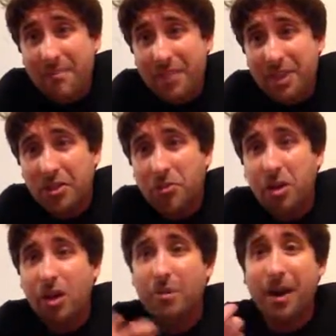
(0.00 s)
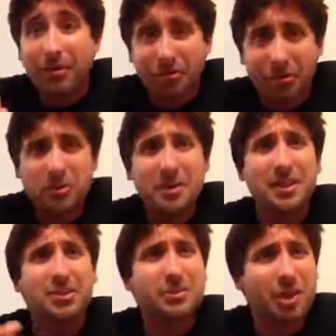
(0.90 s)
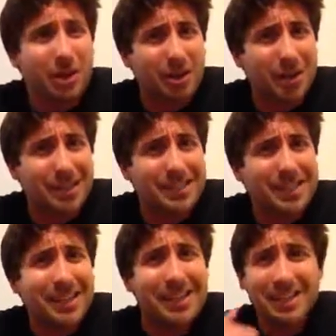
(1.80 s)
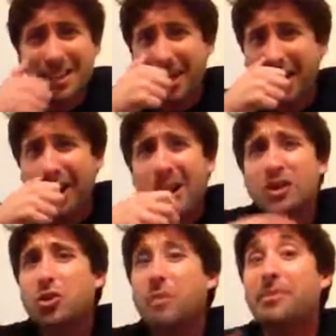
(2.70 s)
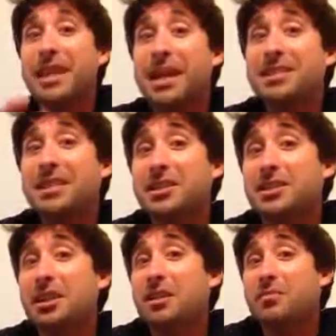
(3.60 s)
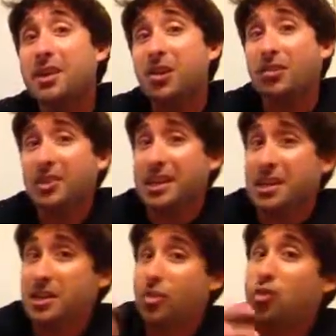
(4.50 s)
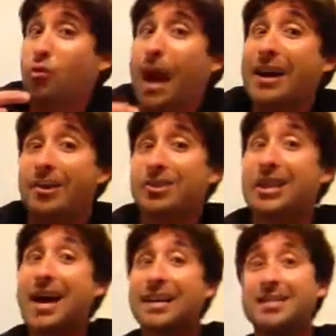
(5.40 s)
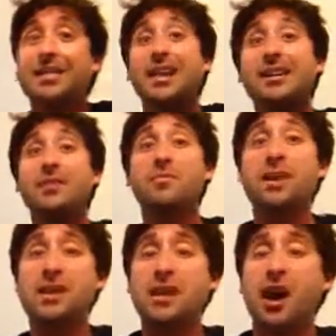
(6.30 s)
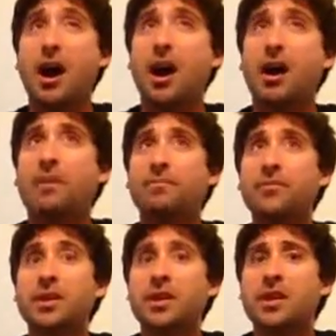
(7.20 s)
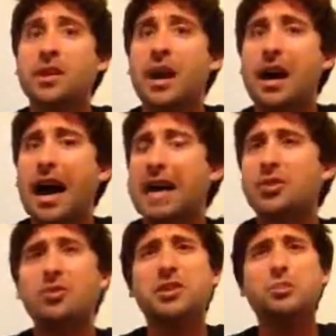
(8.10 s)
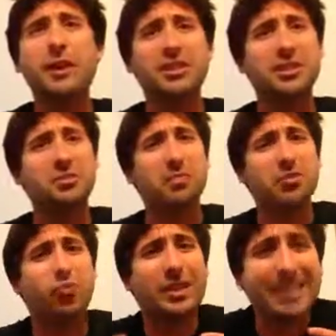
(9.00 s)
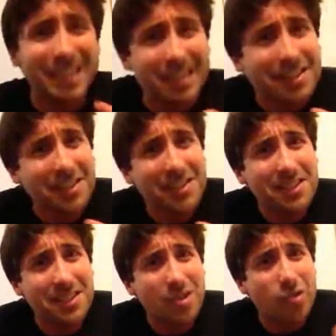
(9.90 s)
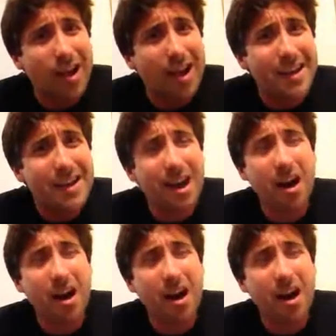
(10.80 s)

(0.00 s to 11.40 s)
They do talk about fruit and they do talk about acidity there. So I'm guessing it's going to be on the drier side. It's not going to be, I don't expect it to be ridiculously dry,